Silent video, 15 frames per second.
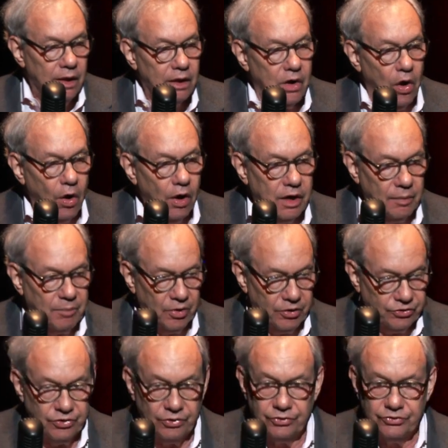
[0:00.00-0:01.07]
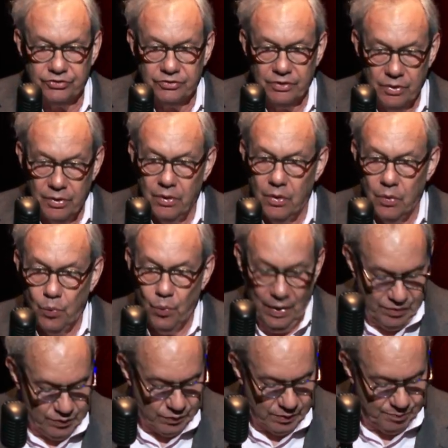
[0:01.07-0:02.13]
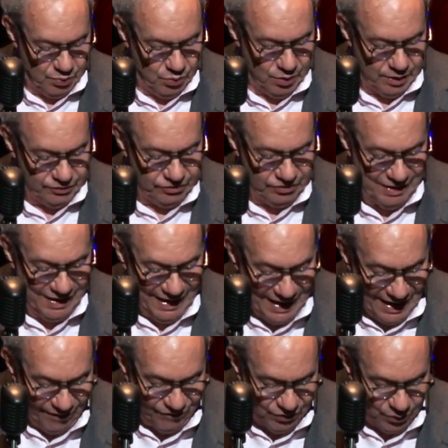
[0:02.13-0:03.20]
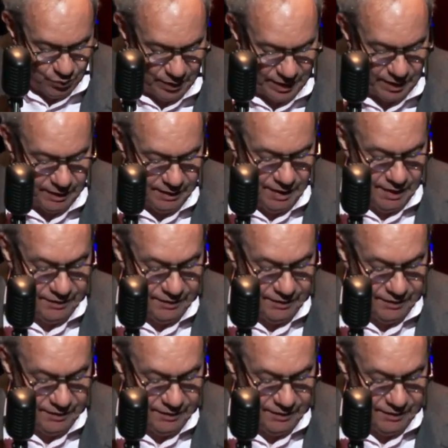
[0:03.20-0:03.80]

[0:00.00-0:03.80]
Car commercials, weather reports, everywhere.